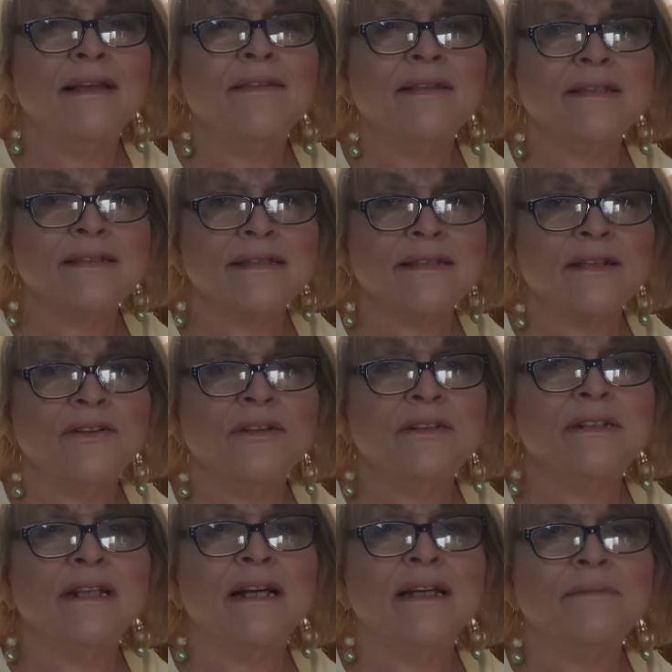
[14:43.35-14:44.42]
This is a good
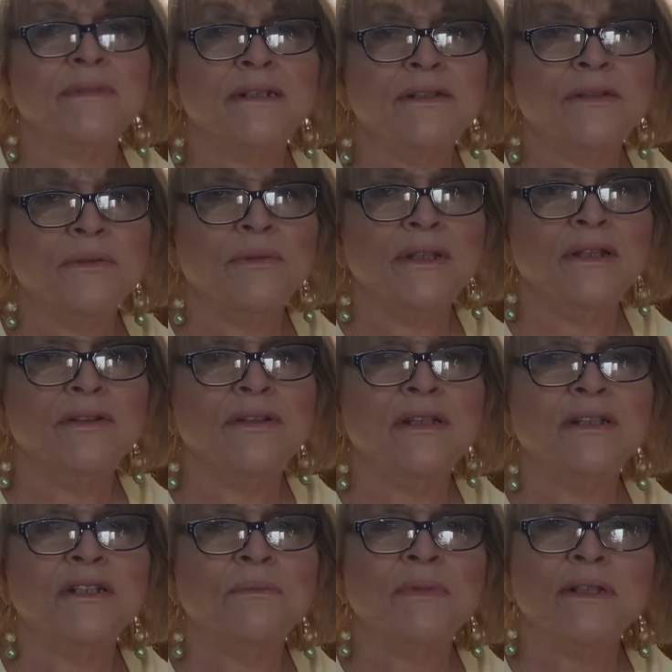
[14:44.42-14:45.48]
time to do what you
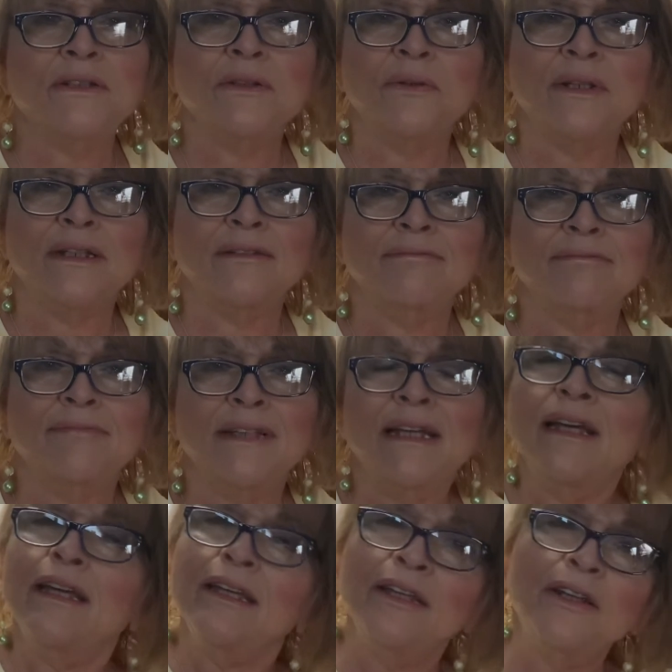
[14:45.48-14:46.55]
need to be doing.
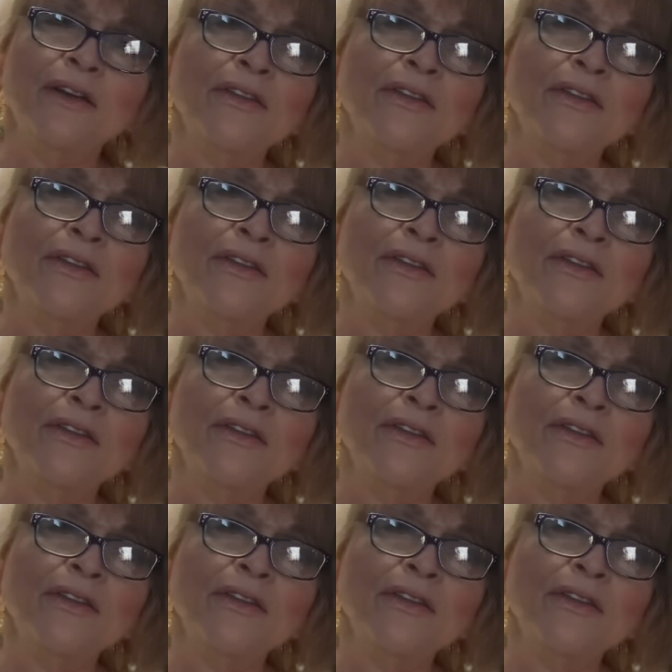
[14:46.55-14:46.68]
You know,